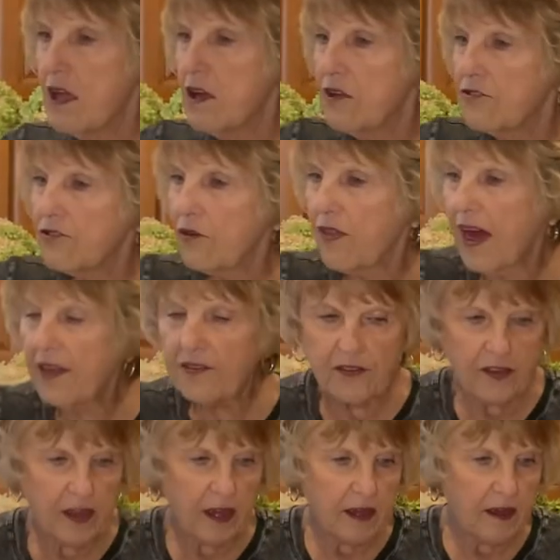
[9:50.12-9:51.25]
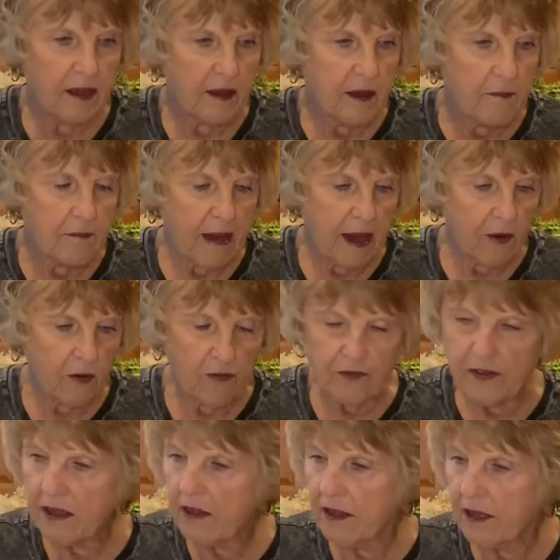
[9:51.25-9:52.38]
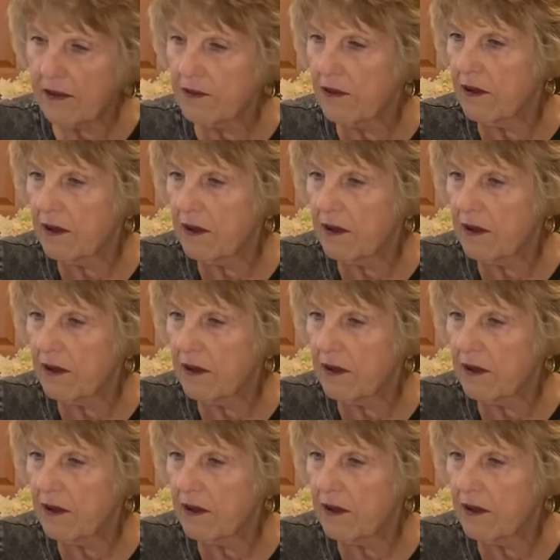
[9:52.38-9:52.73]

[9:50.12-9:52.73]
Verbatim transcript: so that's the macrophylla